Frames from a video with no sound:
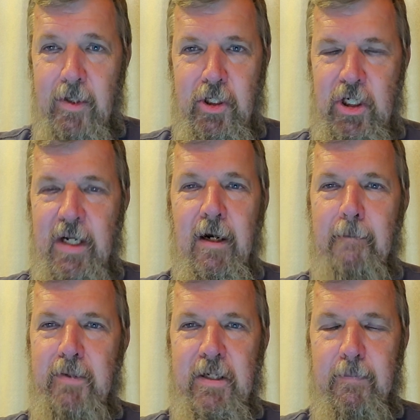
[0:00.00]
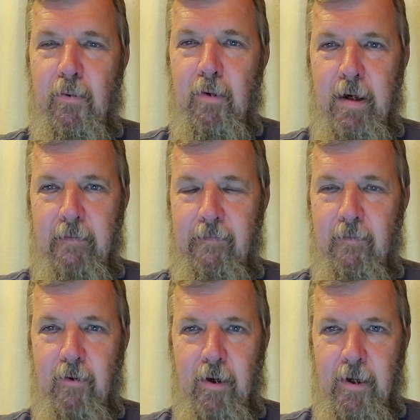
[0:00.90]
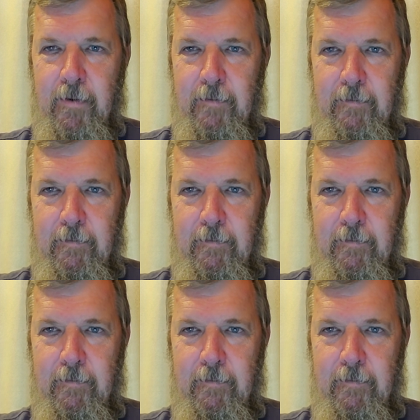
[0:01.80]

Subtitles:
gin up support for